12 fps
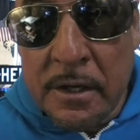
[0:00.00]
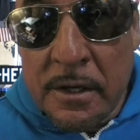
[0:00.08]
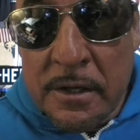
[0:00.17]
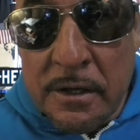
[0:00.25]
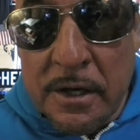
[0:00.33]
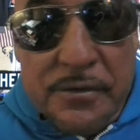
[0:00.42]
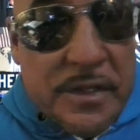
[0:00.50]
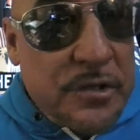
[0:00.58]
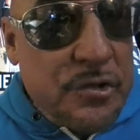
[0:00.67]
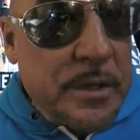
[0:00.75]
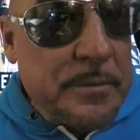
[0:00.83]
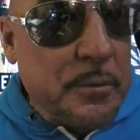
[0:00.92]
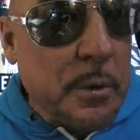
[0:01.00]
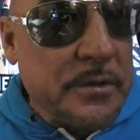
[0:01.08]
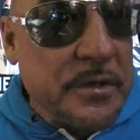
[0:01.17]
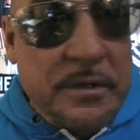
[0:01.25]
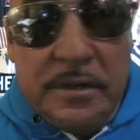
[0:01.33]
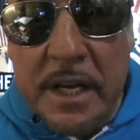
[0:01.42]
You know, I've seen Jeep
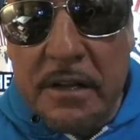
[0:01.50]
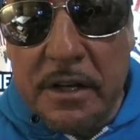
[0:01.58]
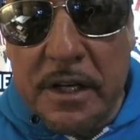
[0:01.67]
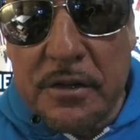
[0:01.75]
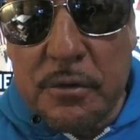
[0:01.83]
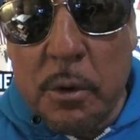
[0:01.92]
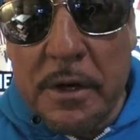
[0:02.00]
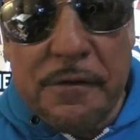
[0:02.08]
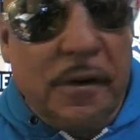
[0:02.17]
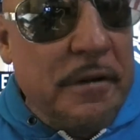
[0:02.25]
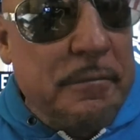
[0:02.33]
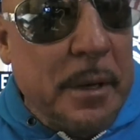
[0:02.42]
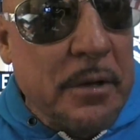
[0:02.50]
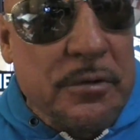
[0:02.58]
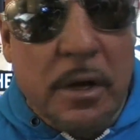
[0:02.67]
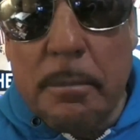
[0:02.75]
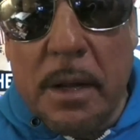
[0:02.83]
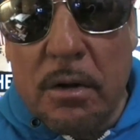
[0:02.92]
Swenson take like a 25-pound
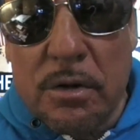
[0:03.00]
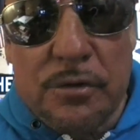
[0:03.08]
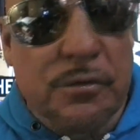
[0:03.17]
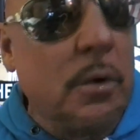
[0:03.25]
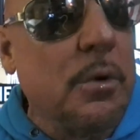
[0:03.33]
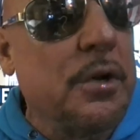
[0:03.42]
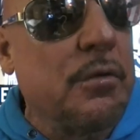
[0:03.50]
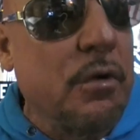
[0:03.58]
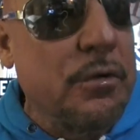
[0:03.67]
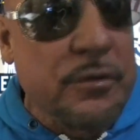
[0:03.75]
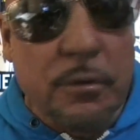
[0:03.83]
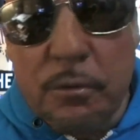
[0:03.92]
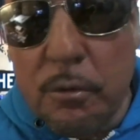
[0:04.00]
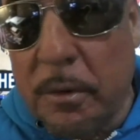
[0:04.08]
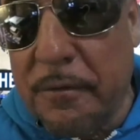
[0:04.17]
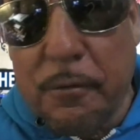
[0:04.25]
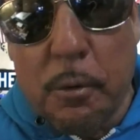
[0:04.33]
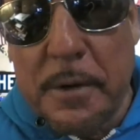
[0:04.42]
dumbbell and throw it across the room, a
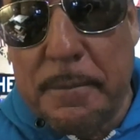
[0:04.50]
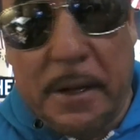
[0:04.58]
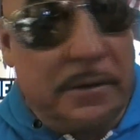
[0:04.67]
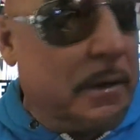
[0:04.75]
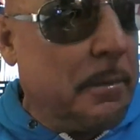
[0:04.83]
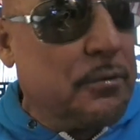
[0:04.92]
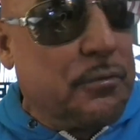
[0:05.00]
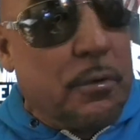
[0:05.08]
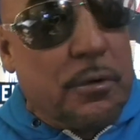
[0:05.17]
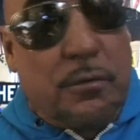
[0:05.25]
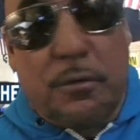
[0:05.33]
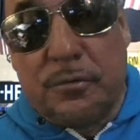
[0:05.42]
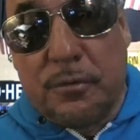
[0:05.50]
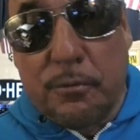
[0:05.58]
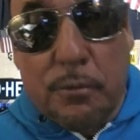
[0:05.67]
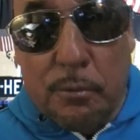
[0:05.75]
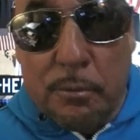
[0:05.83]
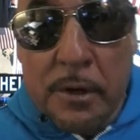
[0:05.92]
40-pound dumbbell, throw it across the
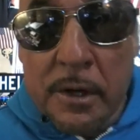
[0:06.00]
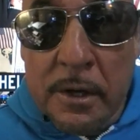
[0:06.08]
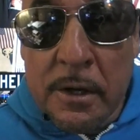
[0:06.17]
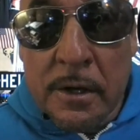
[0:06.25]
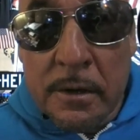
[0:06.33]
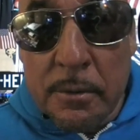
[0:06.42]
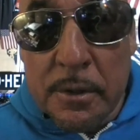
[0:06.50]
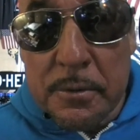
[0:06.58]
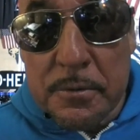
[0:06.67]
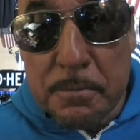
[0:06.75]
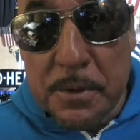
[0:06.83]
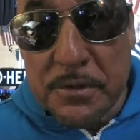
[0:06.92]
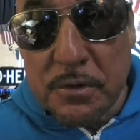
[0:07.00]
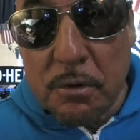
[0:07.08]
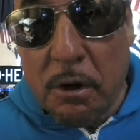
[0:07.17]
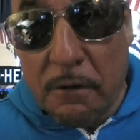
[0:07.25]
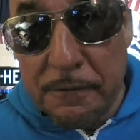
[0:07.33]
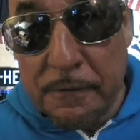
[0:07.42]
room when he was pissed
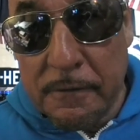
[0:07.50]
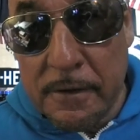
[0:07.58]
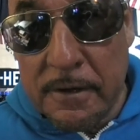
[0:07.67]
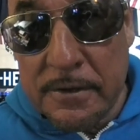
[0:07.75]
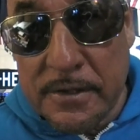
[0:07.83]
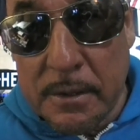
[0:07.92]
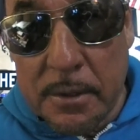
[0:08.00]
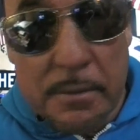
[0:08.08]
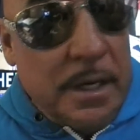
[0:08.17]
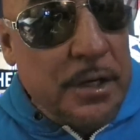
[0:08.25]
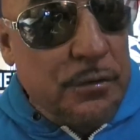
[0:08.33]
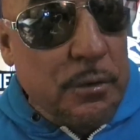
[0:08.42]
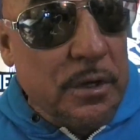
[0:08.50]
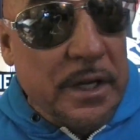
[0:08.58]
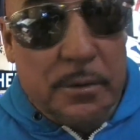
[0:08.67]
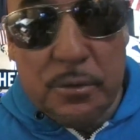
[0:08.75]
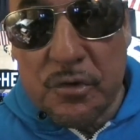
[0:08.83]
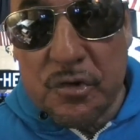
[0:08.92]
off. You understand what I mean? He threw it like it
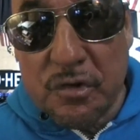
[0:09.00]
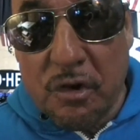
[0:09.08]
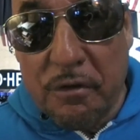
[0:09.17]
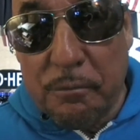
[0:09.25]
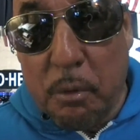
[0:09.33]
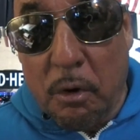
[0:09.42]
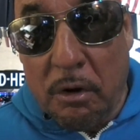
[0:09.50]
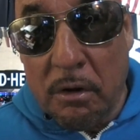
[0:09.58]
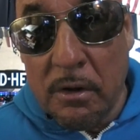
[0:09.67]
was a softball.